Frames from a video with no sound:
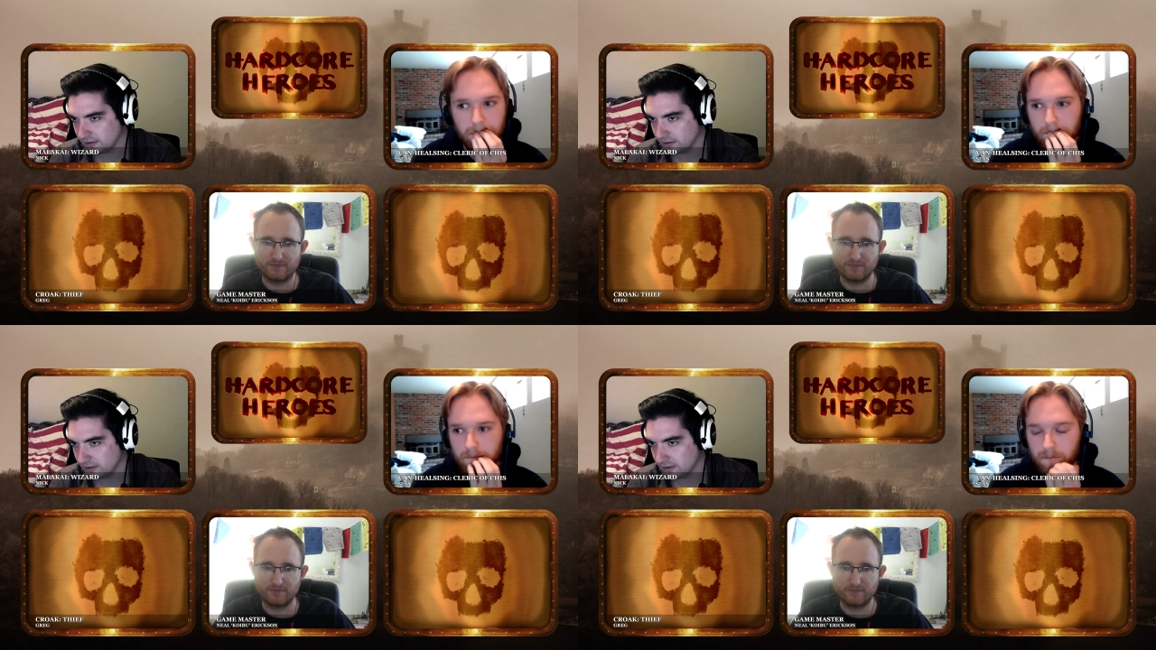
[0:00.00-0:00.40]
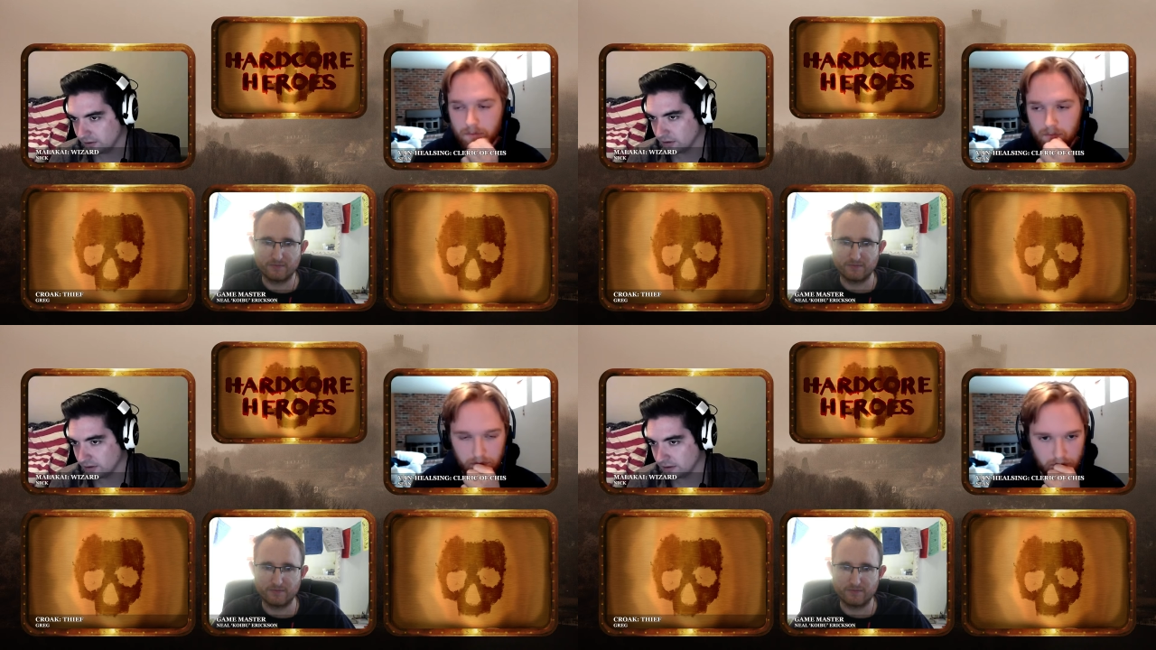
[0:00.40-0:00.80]
Speaker 1: you
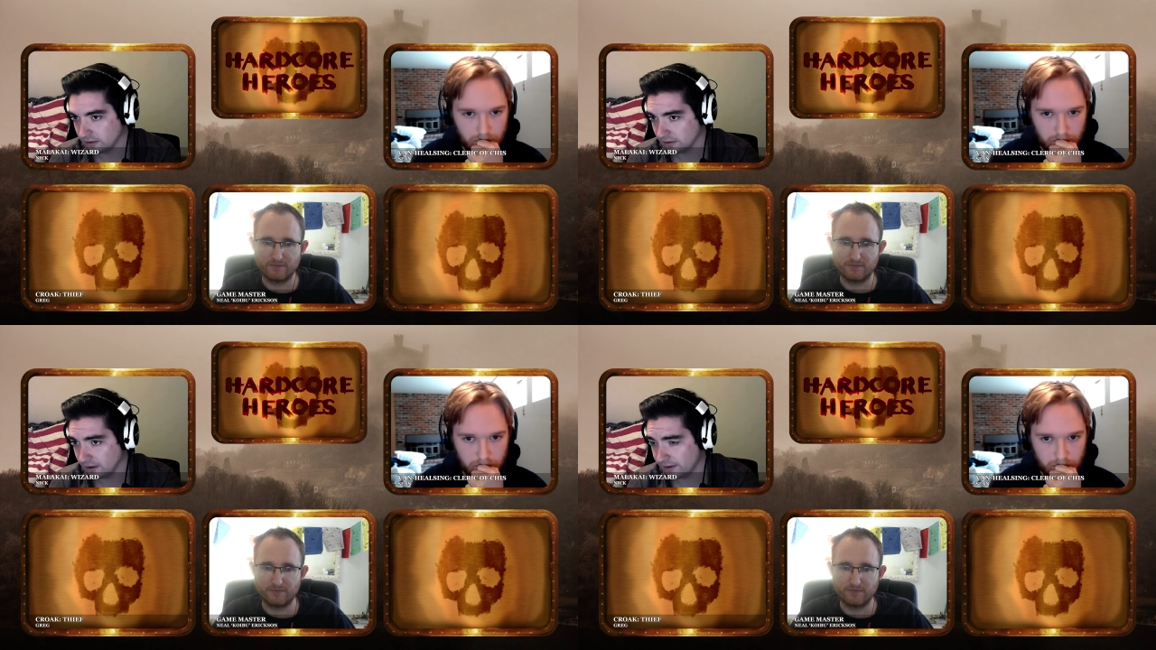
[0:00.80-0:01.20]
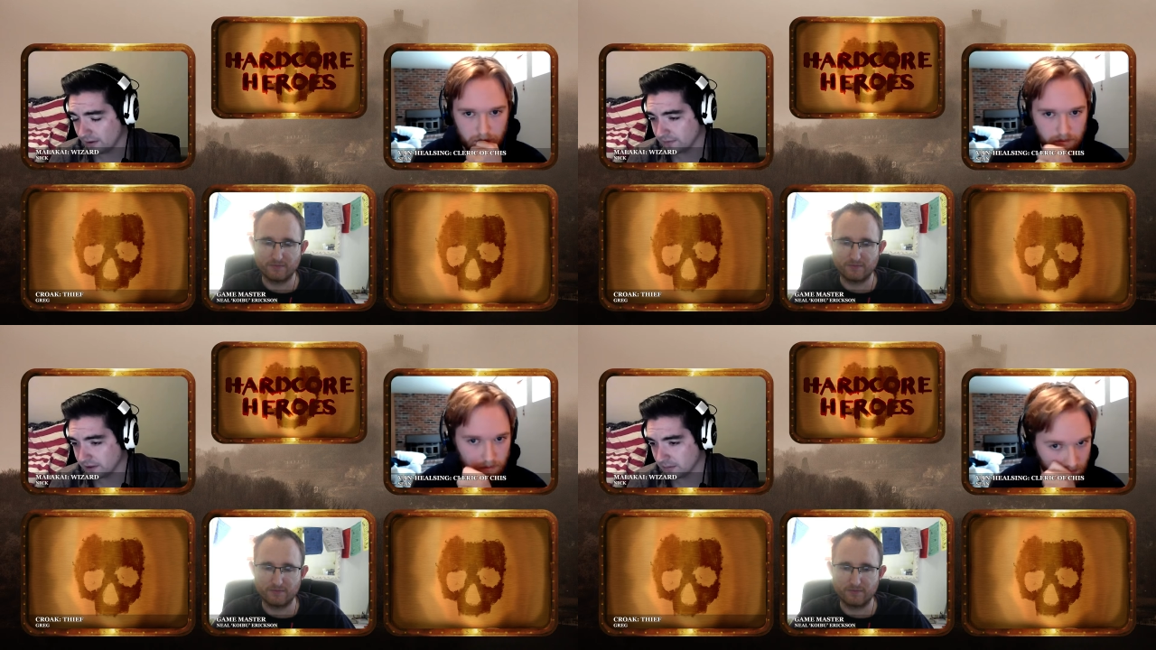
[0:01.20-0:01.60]
could learn that for
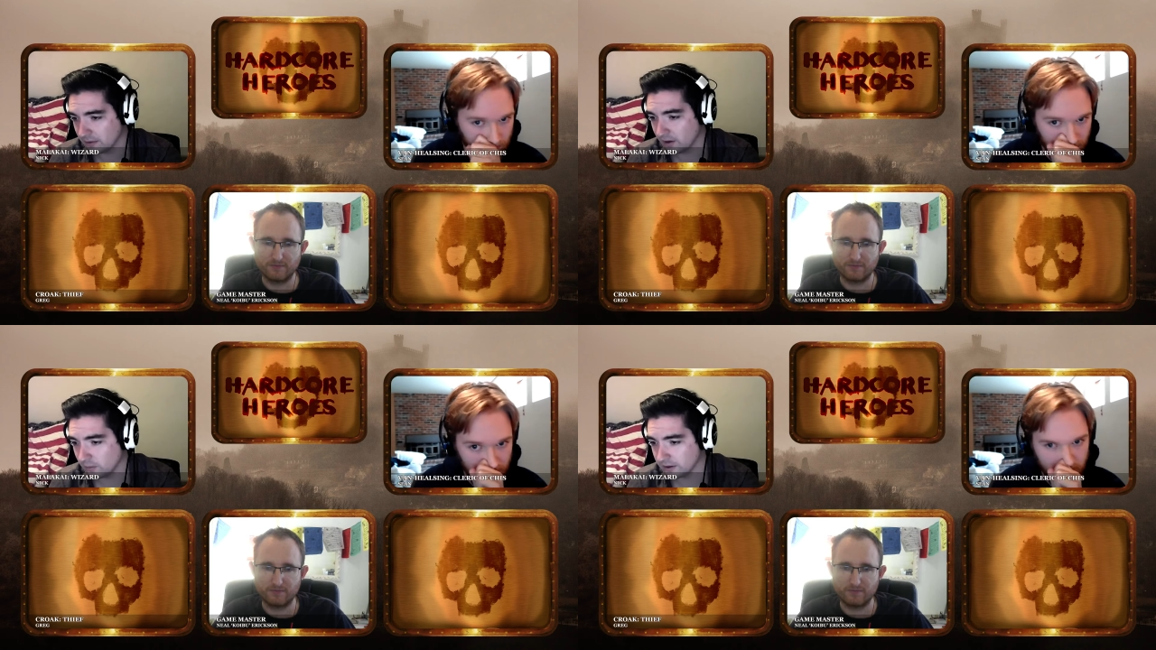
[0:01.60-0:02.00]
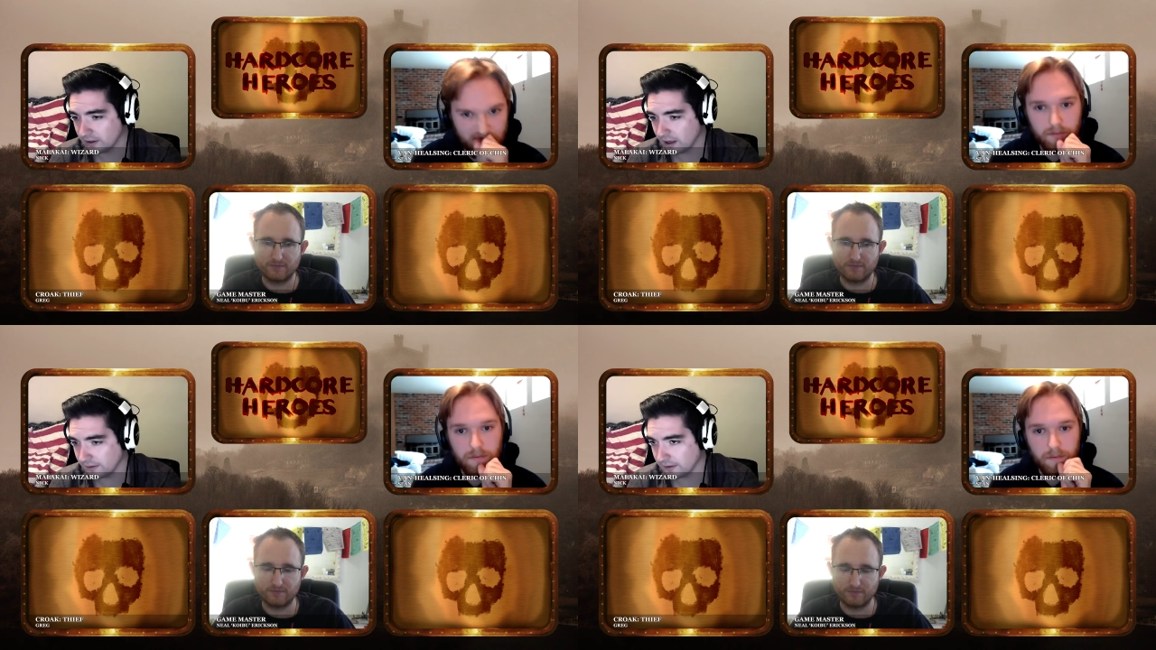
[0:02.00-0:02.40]
tomorrow and we could
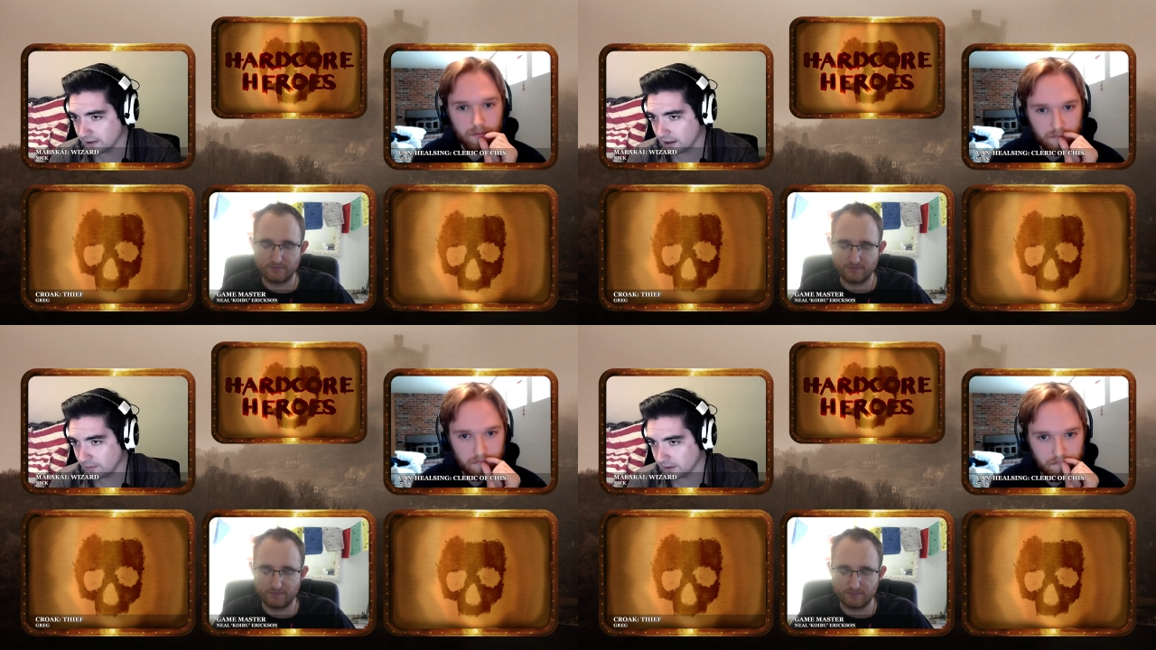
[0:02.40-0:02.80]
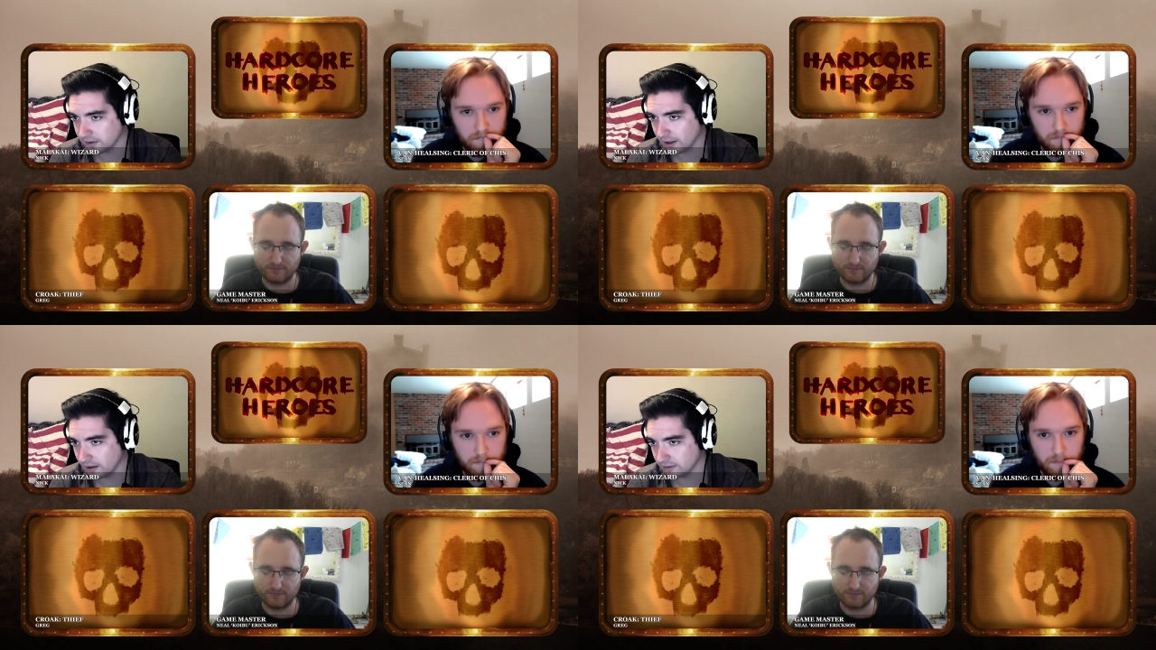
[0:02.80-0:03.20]
gather the town once again.